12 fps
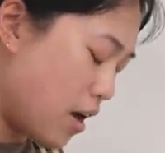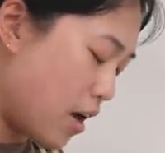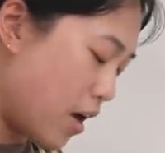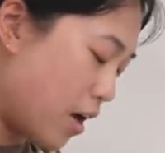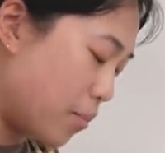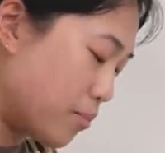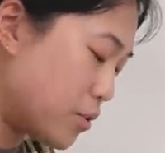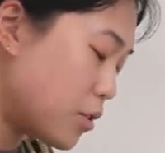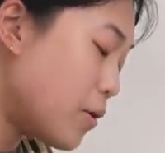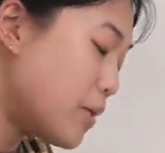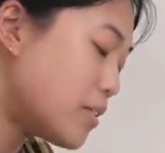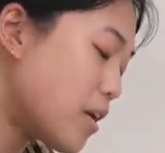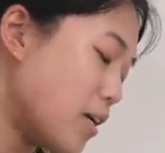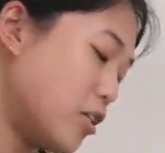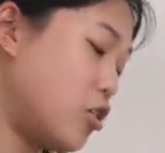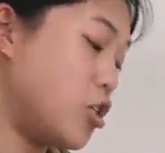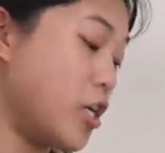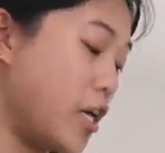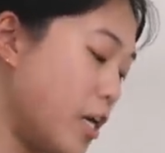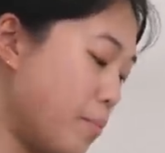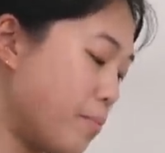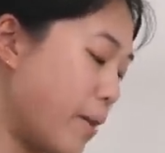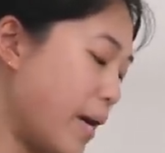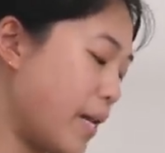Um, so it's not
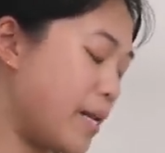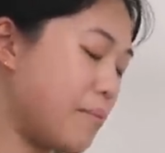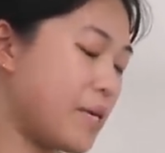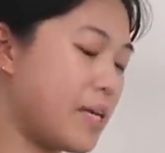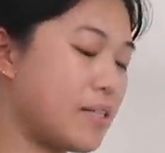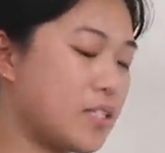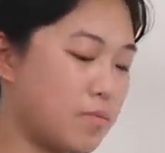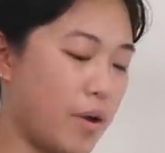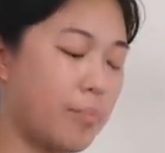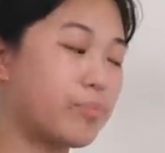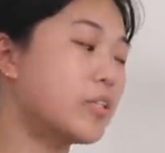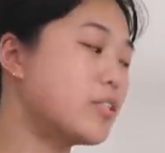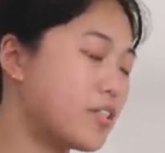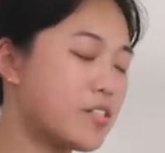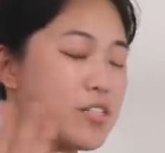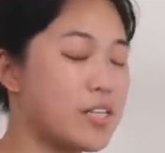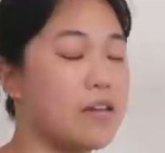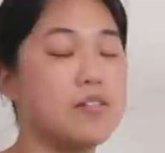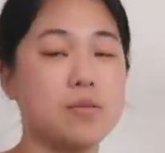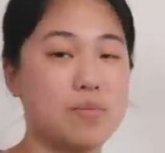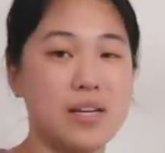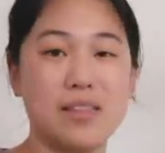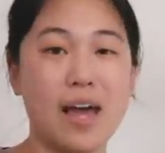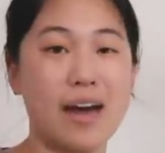cheap by any means, but printers tend to
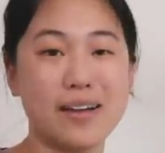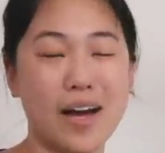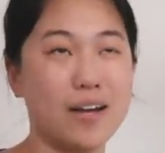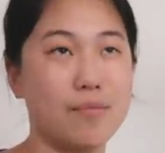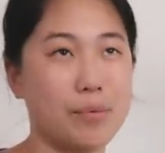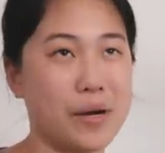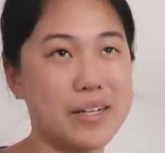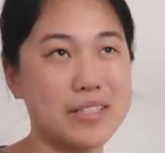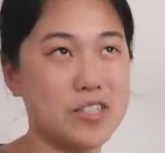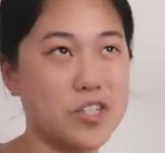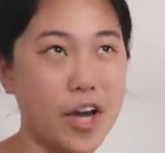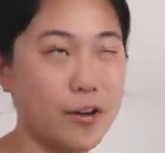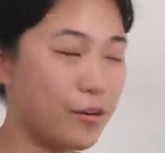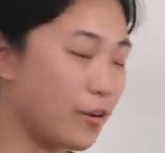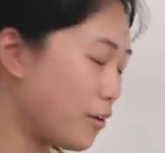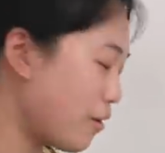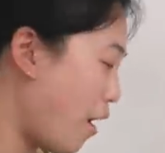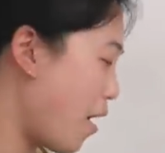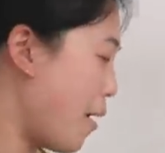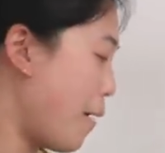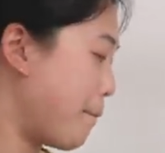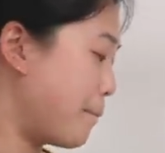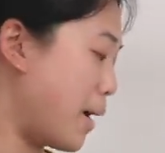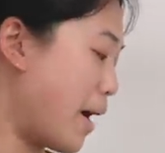be that kind of price in general.
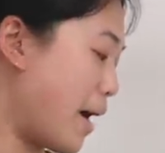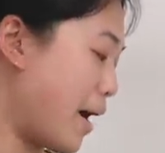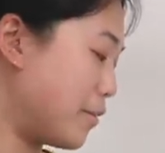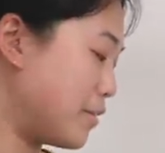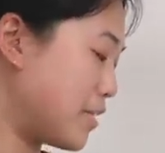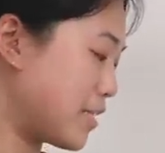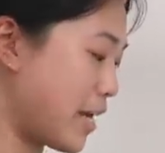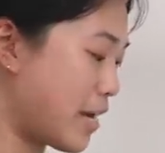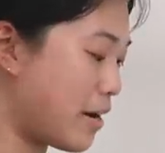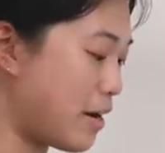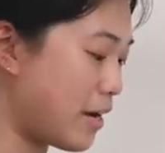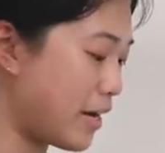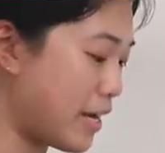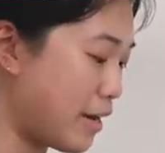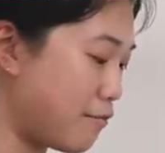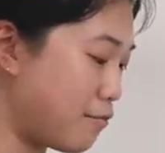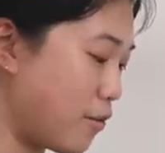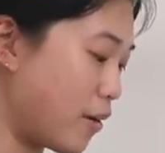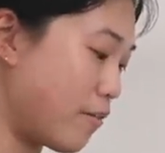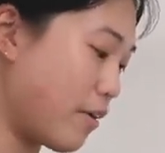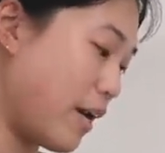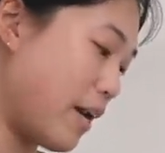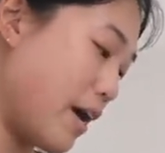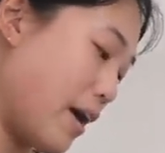But I was just like, oh, I can't afford it
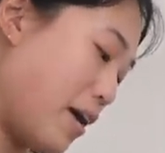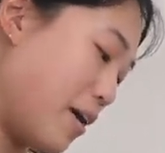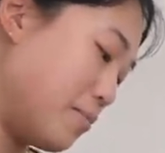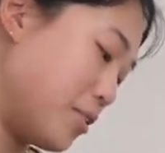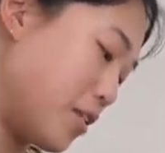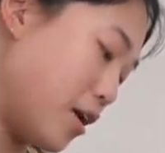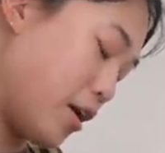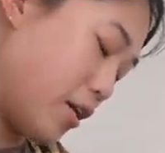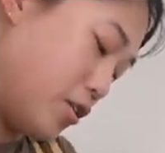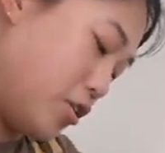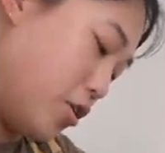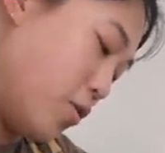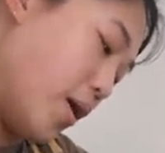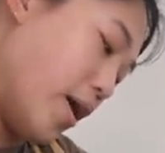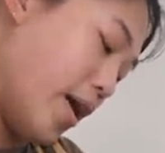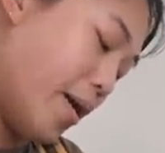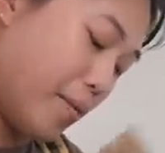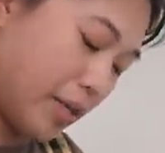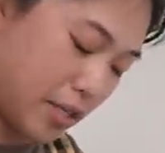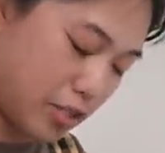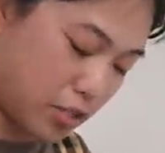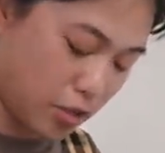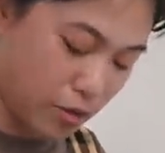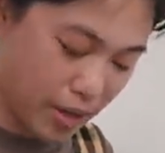right now. I'm just not gonna do it. I'm not
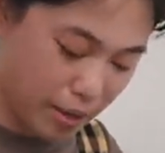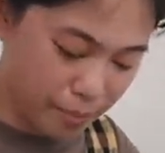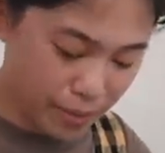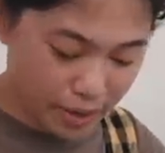gonna do it.